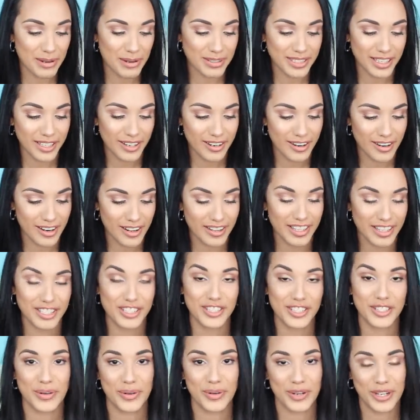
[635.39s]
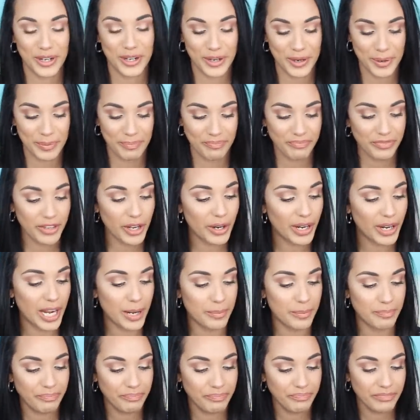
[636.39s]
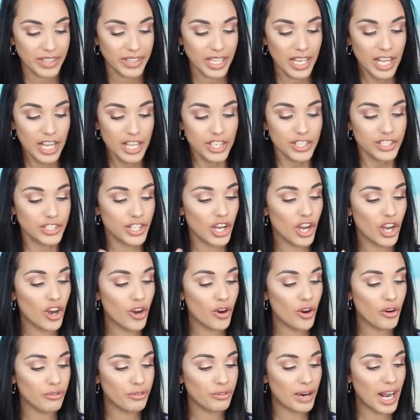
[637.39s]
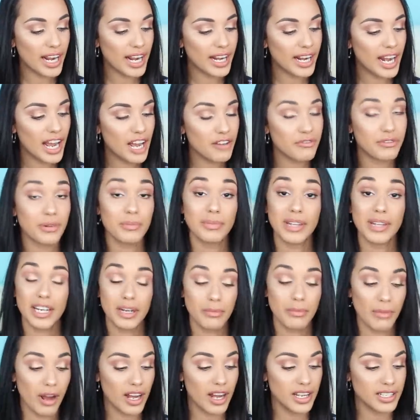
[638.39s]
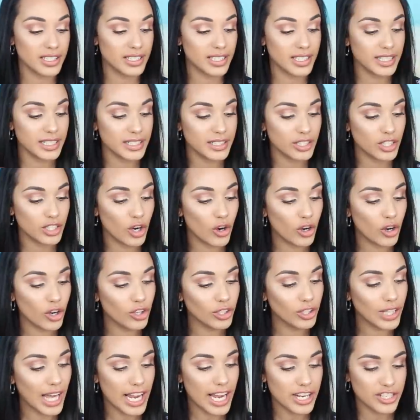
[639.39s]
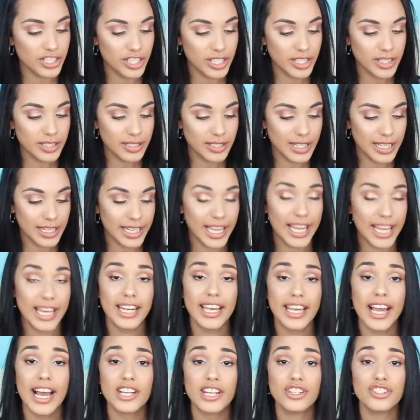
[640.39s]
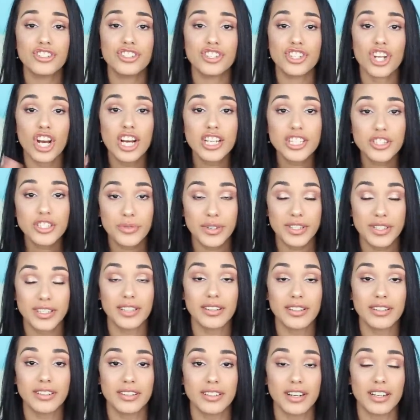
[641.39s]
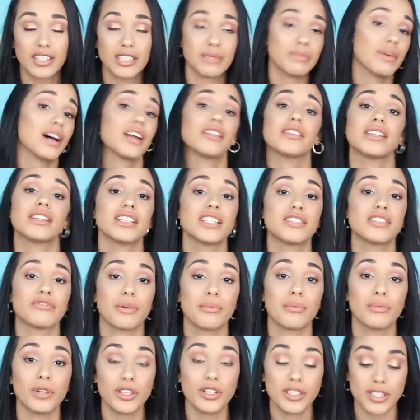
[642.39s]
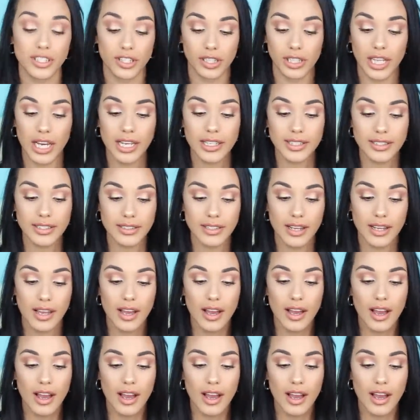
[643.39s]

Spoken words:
I was like, oh, that's so cute. Okay. So I got from Lady Moss these cocoa lashes. Katie had just recently talked about these from Luster Lux.